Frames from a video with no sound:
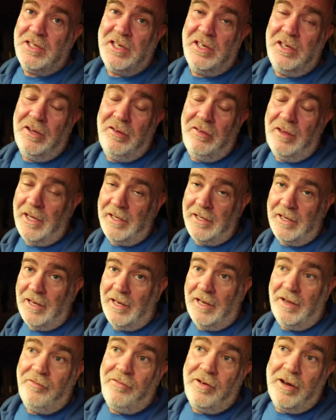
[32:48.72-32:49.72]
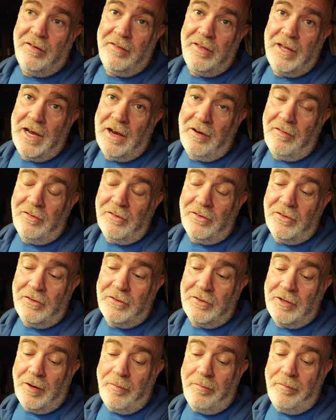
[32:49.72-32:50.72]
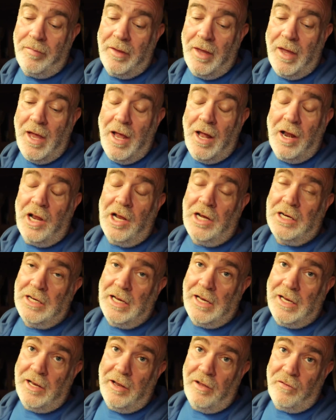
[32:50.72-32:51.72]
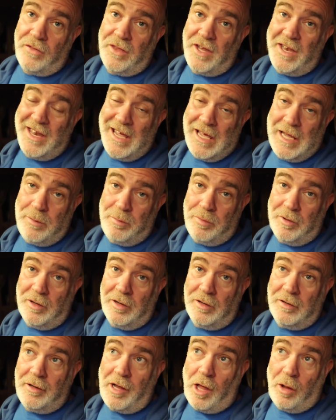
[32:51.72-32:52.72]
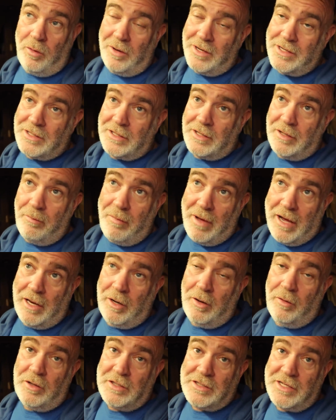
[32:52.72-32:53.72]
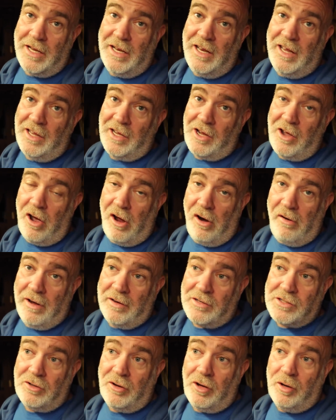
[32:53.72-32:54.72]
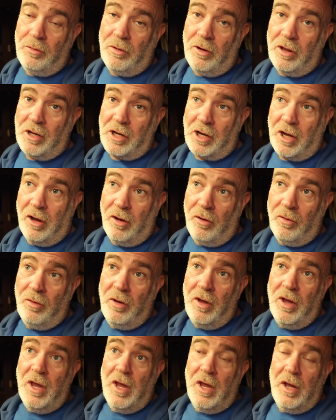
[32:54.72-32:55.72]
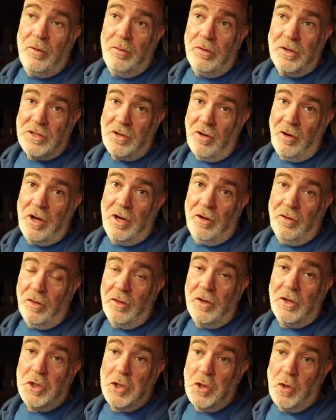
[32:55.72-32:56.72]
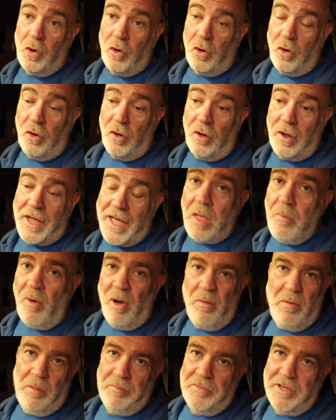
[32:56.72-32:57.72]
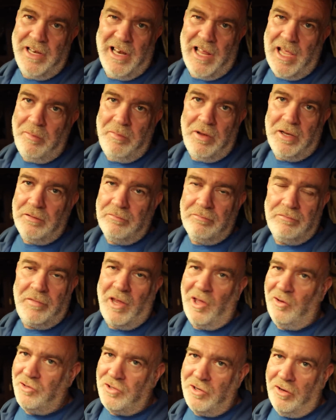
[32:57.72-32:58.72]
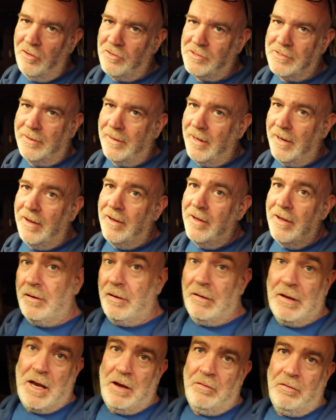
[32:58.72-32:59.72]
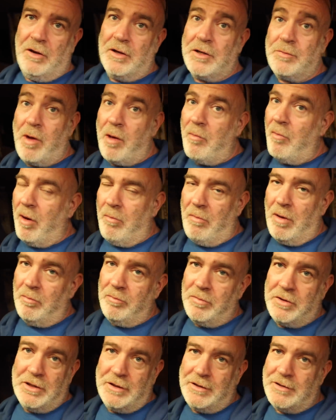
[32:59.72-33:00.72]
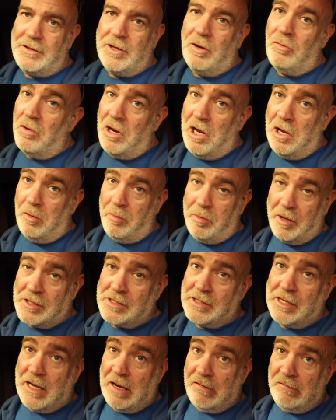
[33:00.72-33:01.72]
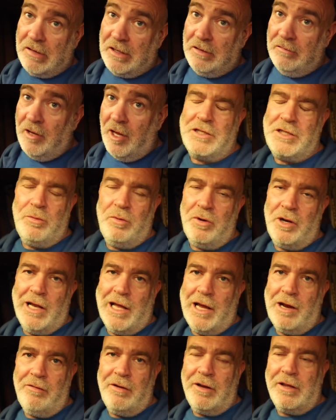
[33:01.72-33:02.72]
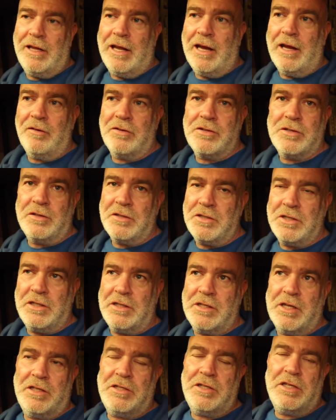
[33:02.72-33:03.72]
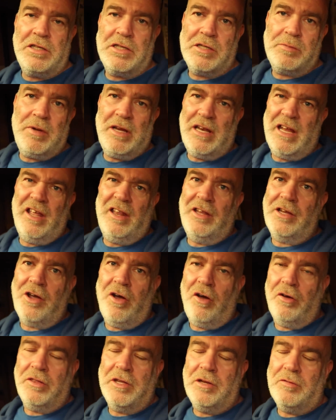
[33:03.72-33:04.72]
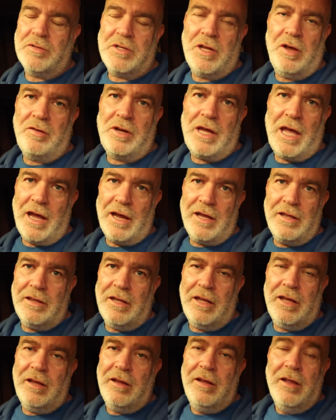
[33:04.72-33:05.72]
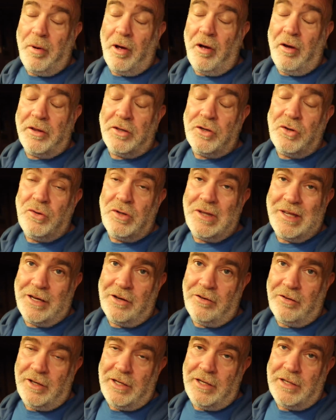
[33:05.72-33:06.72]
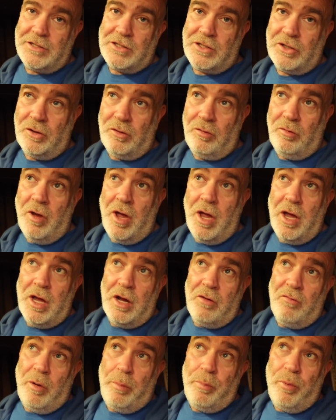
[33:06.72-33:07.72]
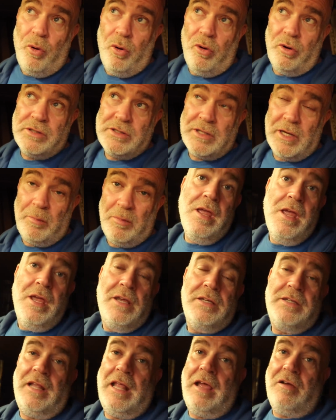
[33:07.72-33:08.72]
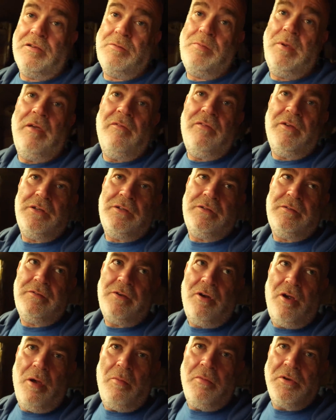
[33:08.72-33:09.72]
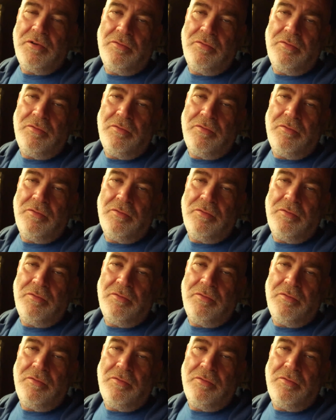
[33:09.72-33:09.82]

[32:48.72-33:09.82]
She knew they didn't live around there, and luckily enough the neighbour noticed the man sitting in the car outside while the girl was knocking on the door. My mum didn't let him in, no chance of that. Anyone that's met my mum, she's still a little bit scary. She wouldn't let her in the house, and she said she'd just been out in the garden, there was no cat in there. But I do think I need to report it. So that was a bit of a drama.